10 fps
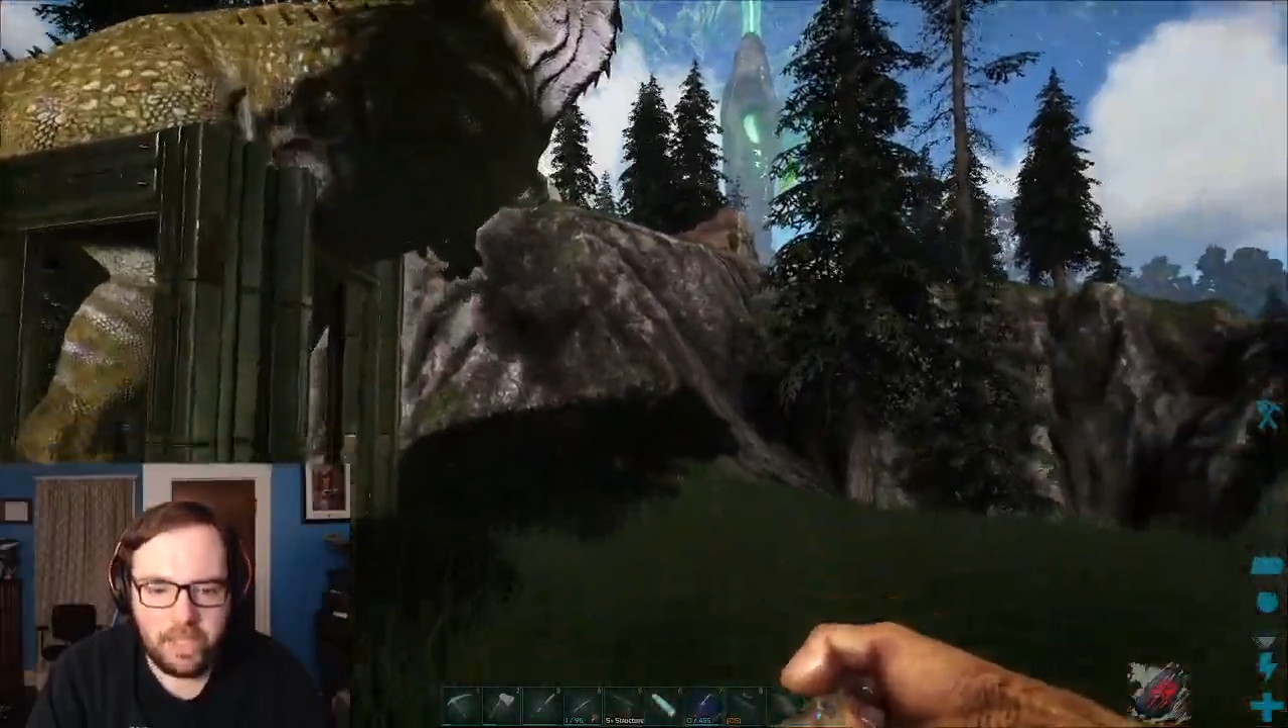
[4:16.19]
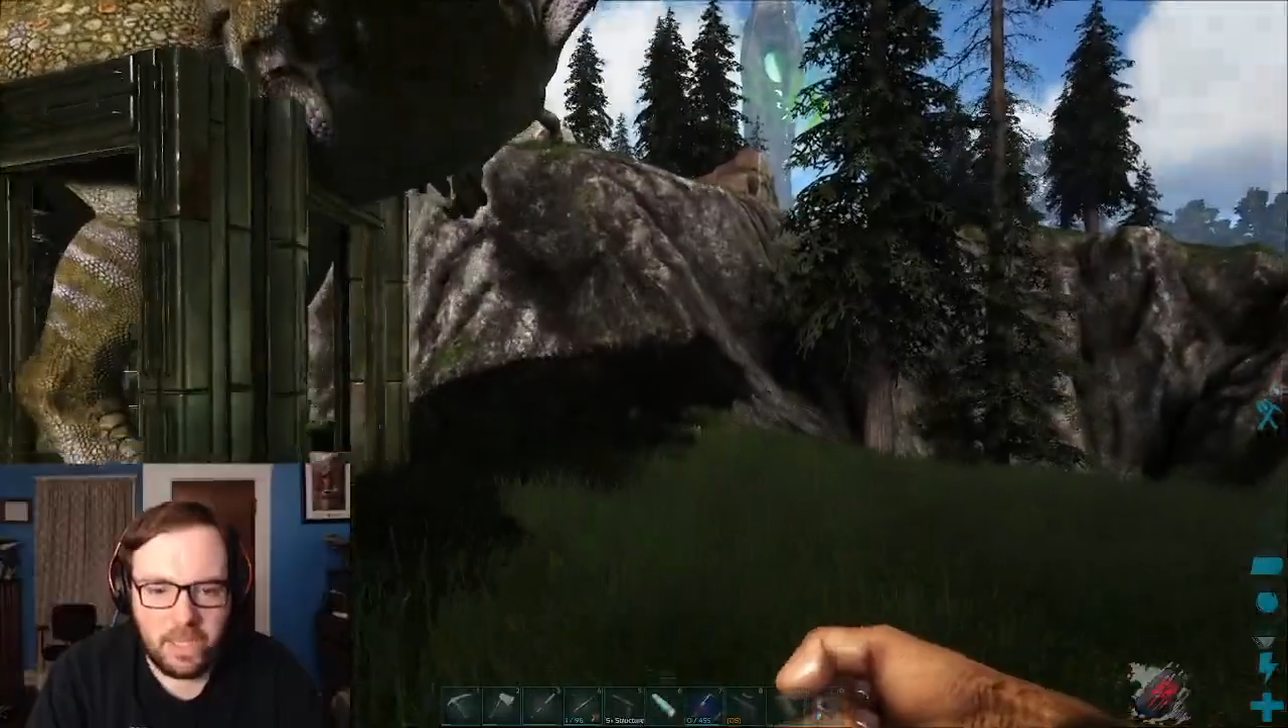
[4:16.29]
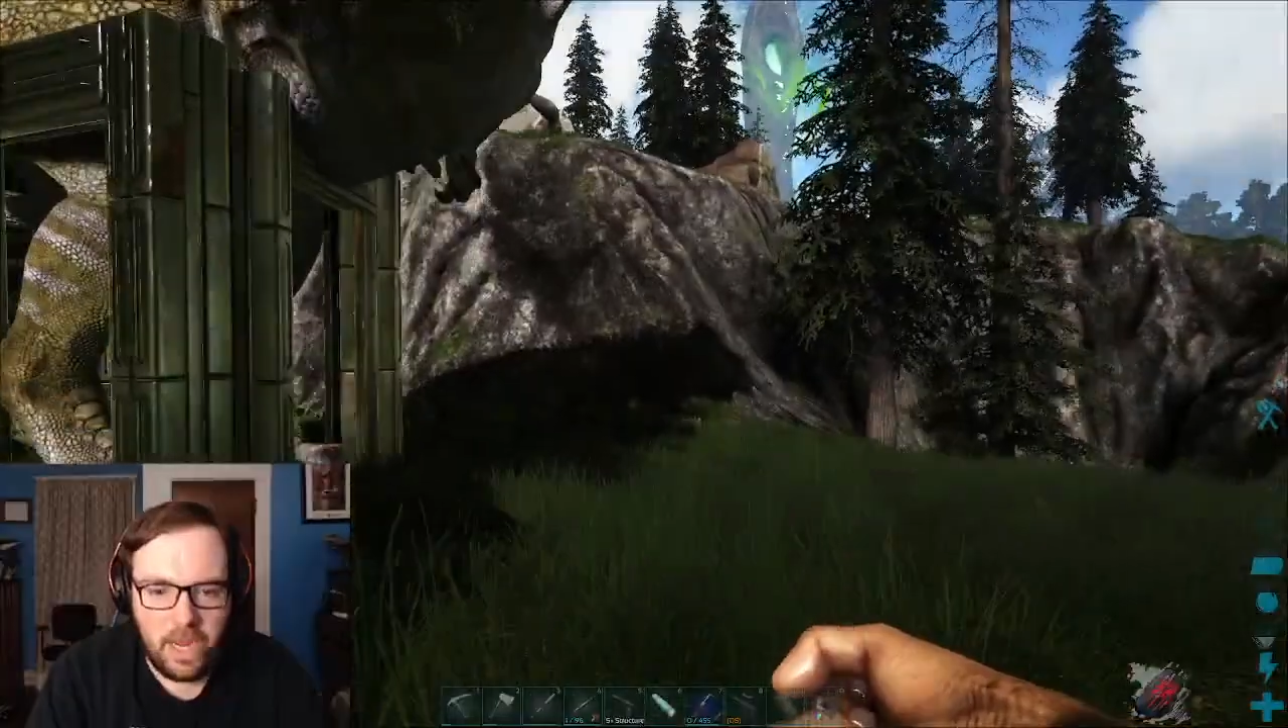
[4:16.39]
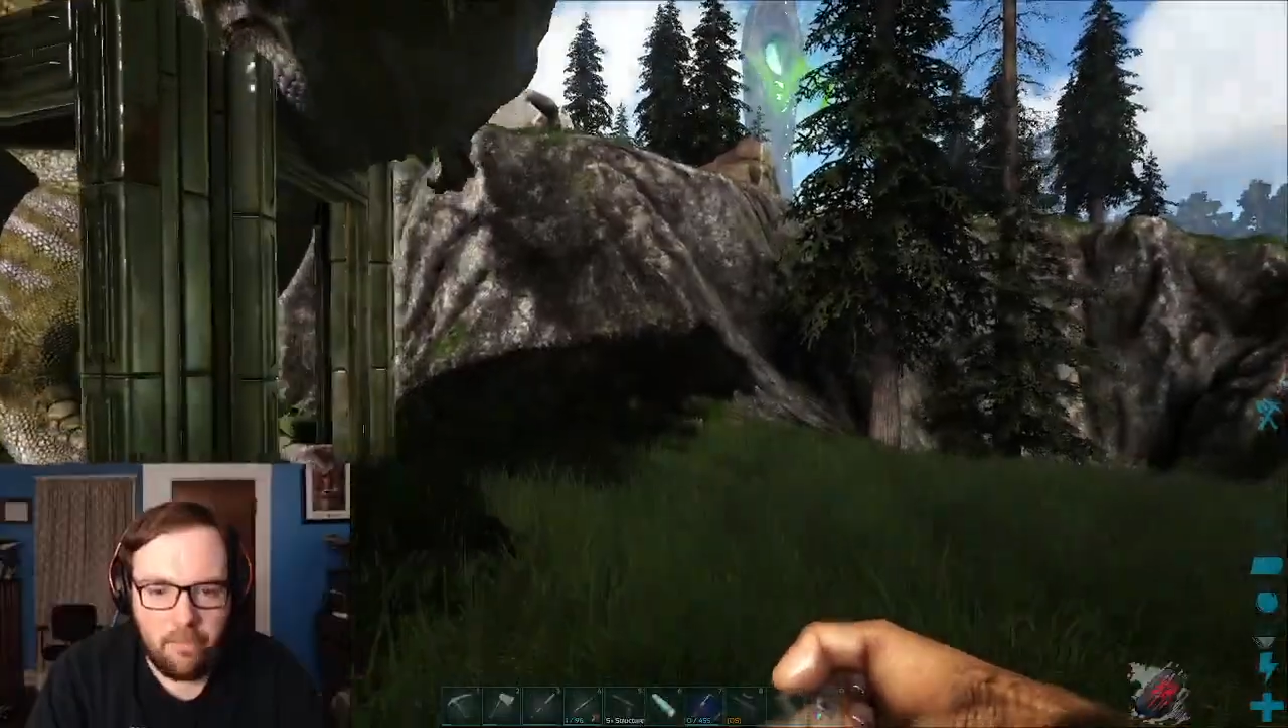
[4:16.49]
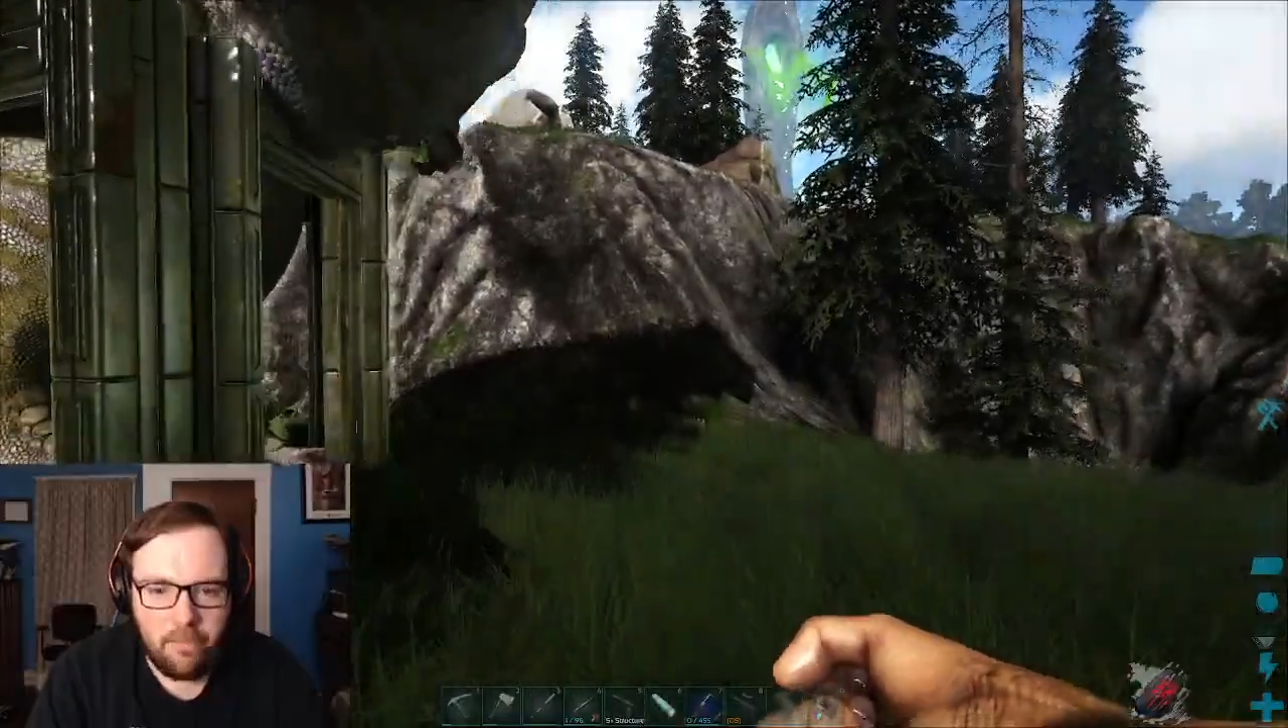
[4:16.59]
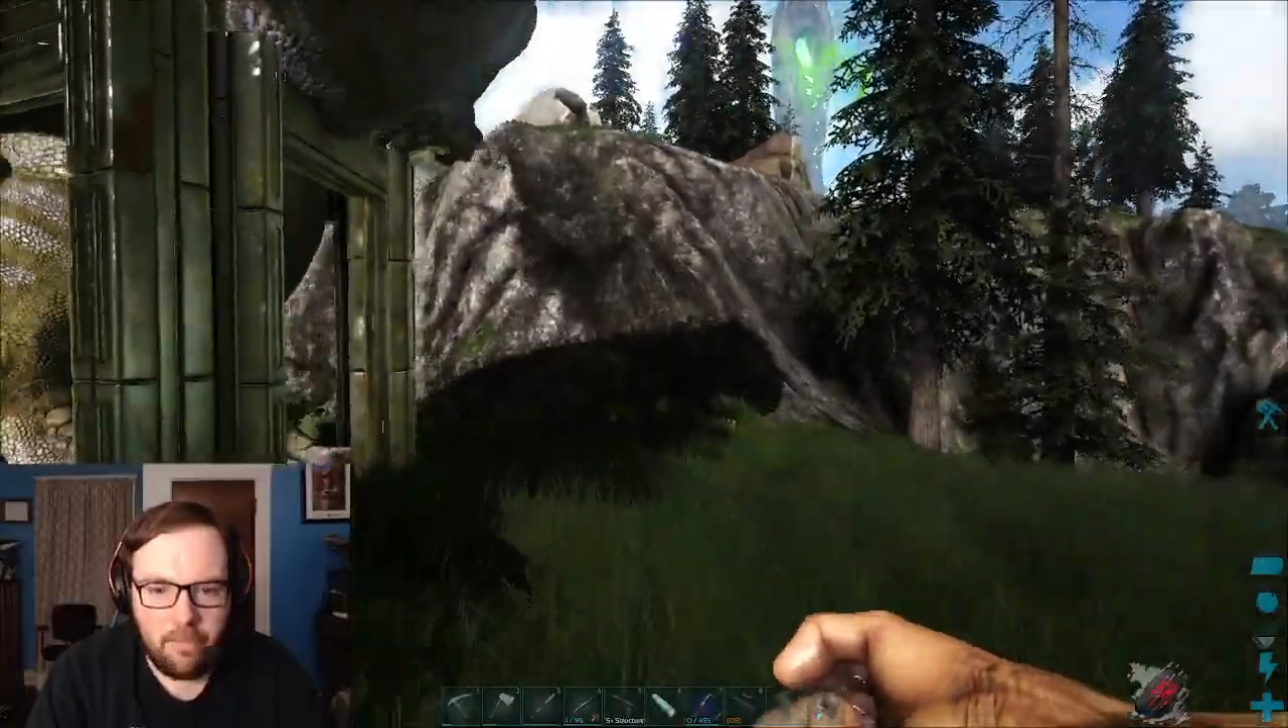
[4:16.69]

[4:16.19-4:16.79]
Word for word: time.